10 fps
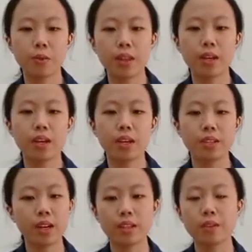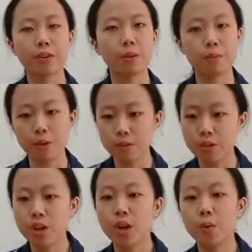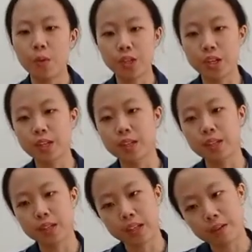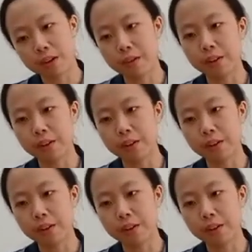with a scientific approach, which is the standard